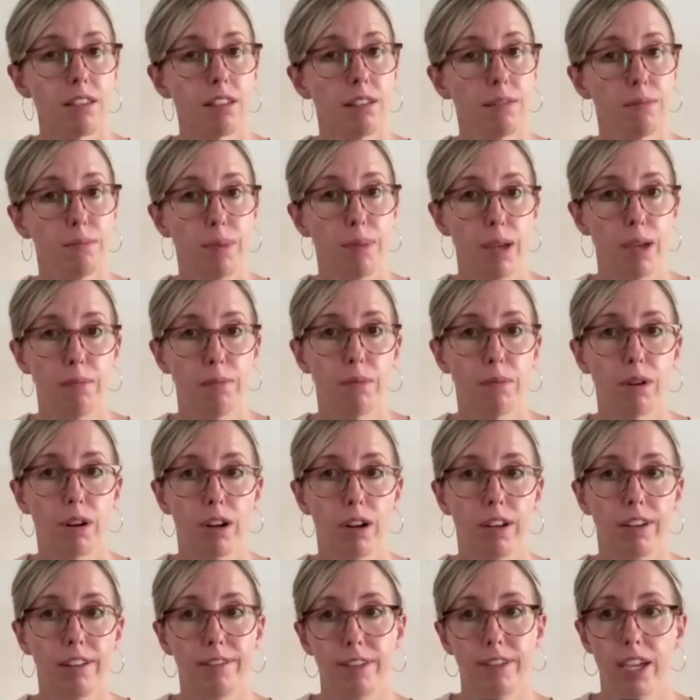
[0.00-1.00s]
a bit more
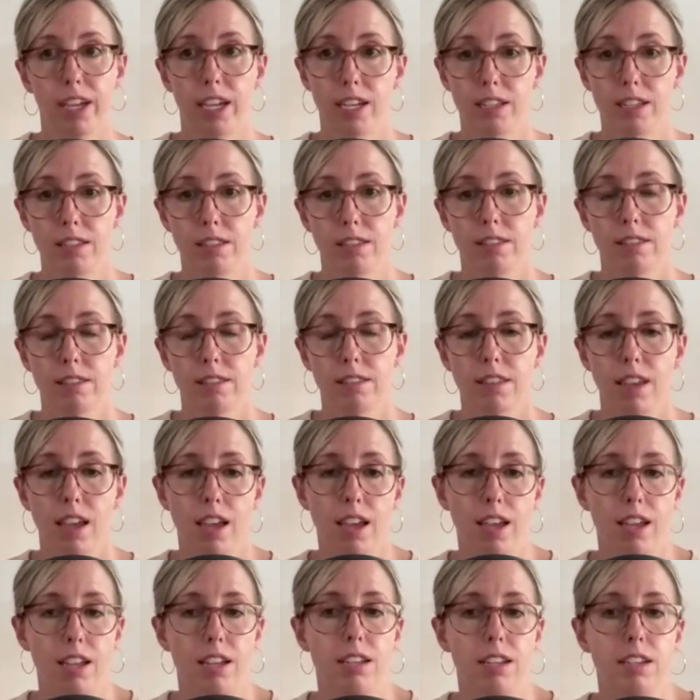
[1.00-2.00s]
advanced,
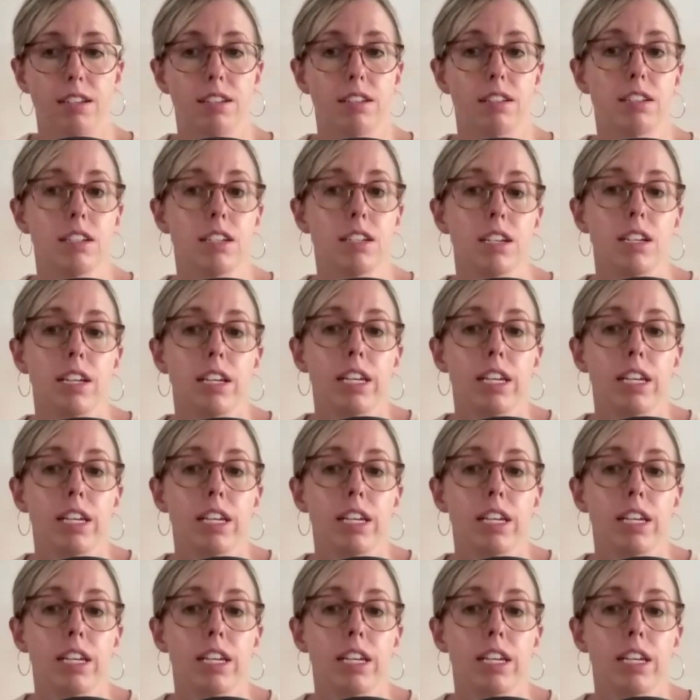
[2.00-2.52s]
and